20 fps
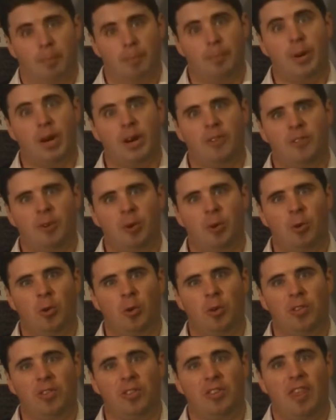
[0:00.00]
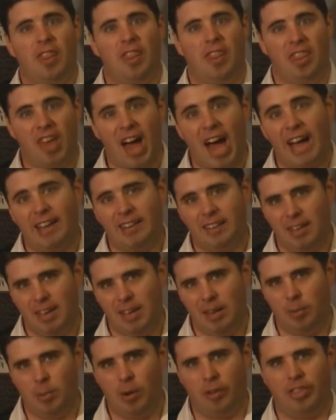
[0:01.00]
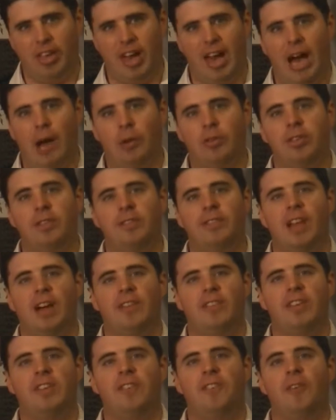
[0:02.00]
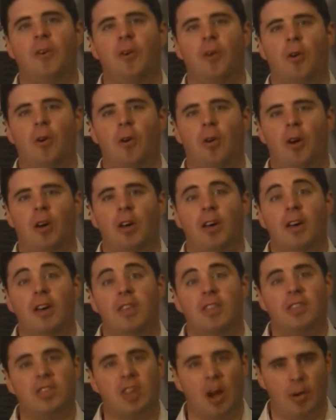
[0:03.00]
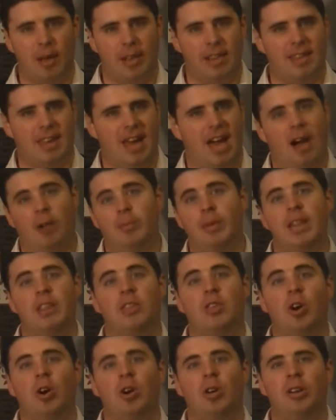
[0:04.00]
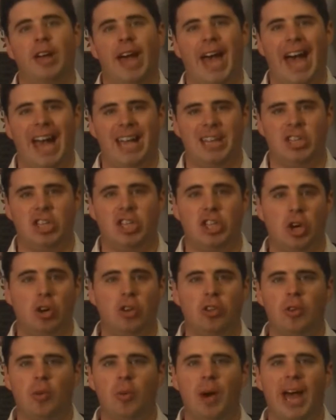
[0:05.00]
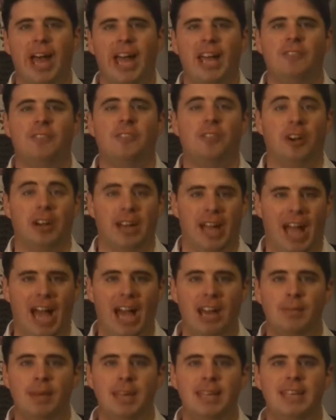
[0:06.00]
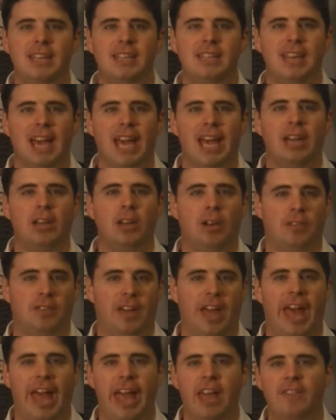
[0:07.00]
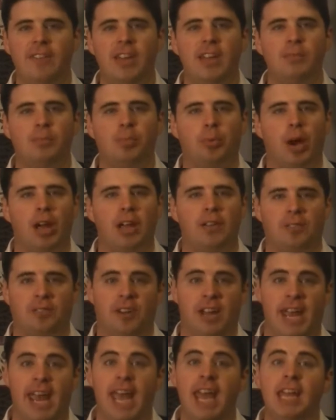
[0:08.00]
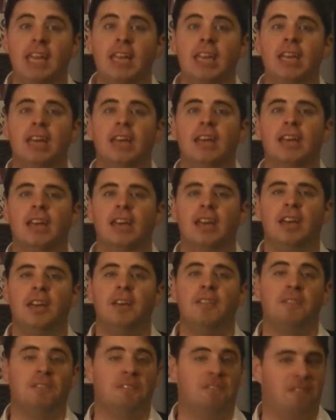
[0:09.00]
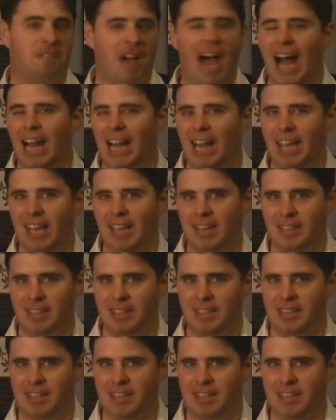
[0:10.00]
But of course, that is what the House of Love is for. So it's helmets on and chocks away for an animated tale of avian bravery in Valiant.